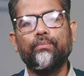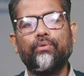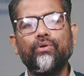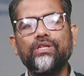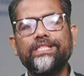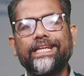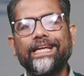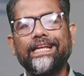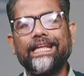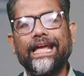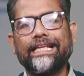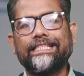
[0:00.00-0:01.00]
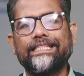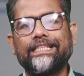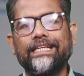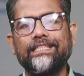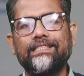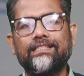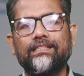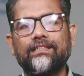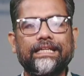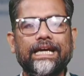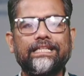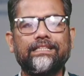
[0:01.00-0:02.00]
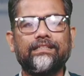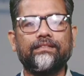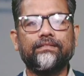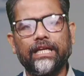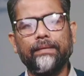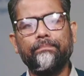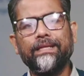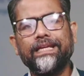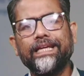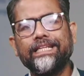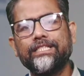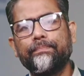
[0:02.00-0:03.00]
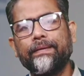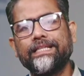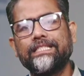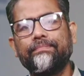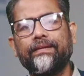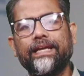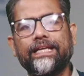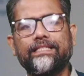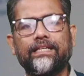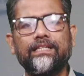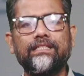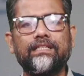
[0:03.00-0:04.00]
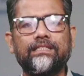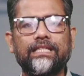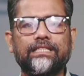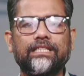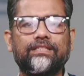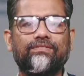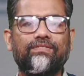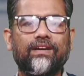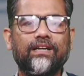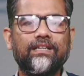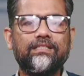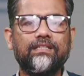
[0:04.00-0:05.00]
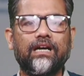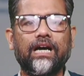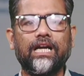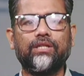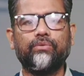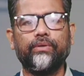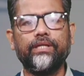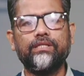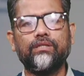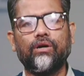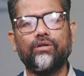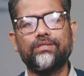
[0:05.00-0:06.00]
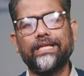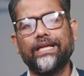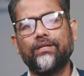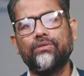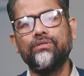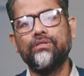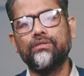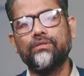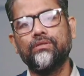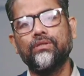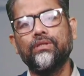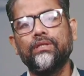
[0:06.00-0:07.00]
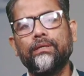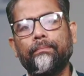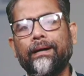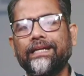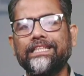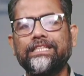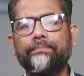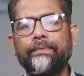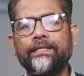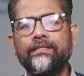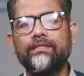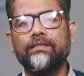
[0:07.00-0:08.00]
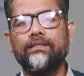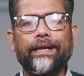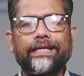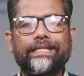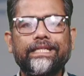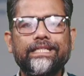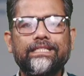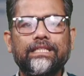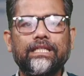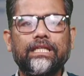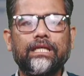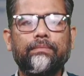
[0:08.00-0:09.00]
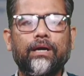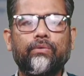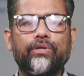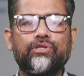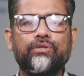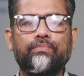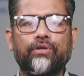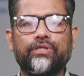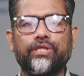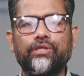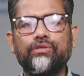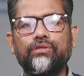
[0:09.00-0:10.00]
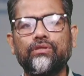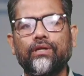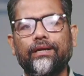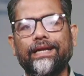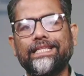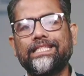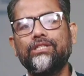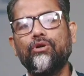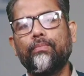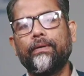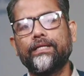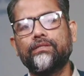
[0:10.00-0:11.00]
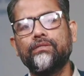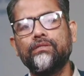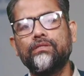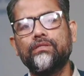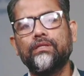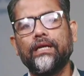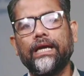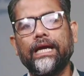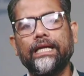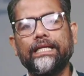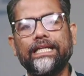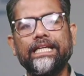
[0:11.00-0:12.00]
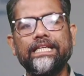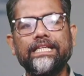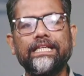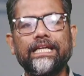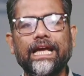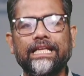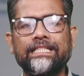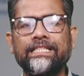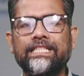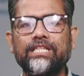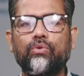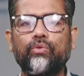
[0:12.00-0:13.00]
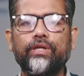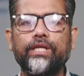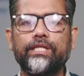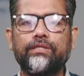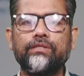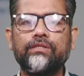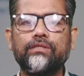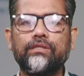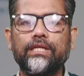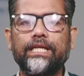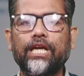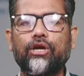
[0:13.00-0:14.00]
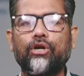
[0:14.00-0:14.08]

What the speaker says: full scale exercise that replicate specific hazards such as floods, earthquakes, or cyclones. Participants practice evacuation procedures, rescue operations, and inter-agency coordinations in a